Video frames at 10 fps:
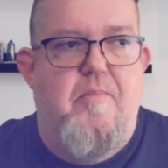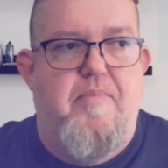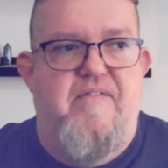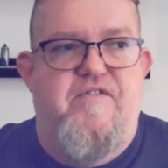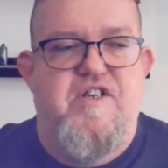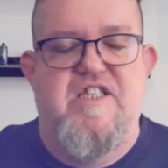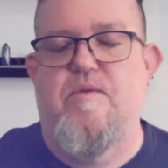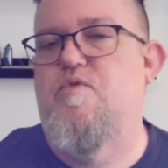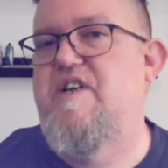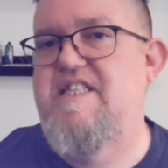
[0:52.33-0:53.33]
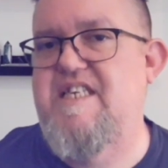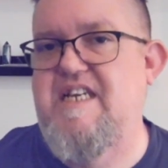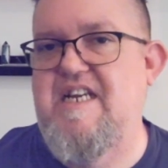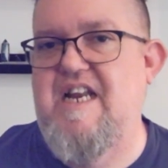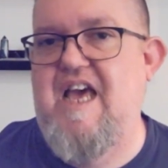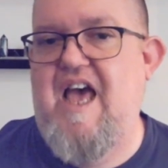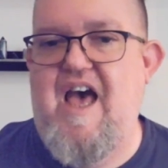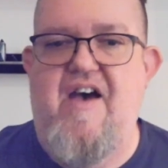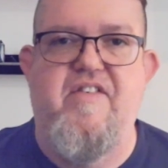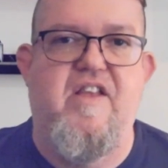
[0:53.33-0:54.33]
But for some reason,
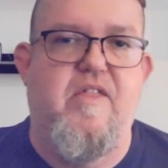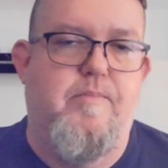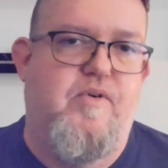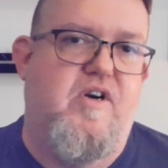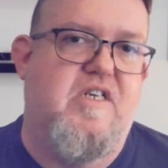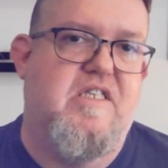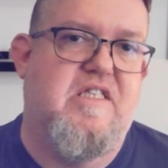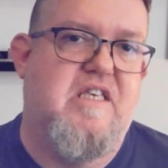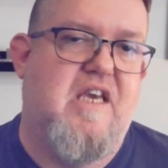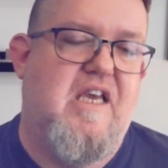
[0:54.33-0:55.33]
having the books